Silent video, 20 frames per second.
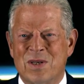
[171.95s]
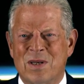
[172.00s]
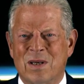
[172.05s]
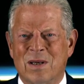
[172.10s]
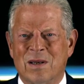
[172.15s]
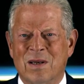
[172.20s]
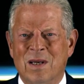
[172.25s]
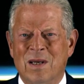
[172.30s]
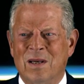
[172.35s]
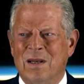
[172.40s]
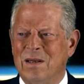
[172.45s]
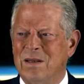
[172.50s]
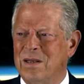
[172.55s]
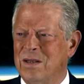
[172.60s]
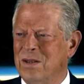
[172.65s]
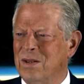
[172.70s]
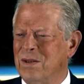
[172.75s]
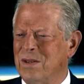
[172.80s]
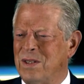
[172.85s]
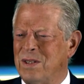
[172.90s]

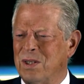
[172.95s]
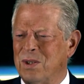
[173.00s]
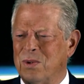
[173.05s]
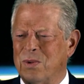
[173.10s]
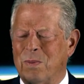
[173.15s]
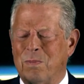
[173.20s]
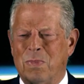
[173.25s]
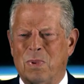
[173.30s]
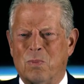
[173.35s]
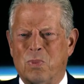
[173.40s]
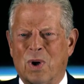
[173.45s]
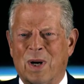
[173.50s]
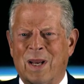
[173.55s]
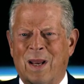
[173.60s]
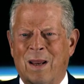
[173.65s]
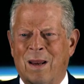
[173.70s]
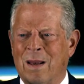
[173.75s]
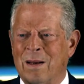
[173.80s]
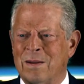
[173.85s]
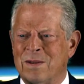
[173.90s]
to
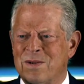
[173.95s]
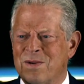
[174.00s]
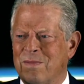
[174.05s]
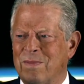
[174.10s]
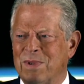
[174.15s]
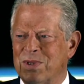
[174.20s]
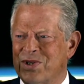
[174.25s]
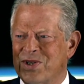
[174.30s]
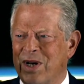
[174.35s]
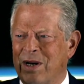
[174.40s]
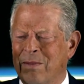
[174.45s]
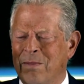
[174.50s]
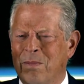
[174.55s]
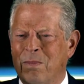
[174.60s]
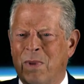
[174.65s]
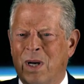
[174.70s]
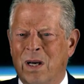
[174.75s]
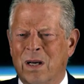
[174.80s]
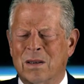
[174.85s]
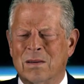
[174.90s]
bring in some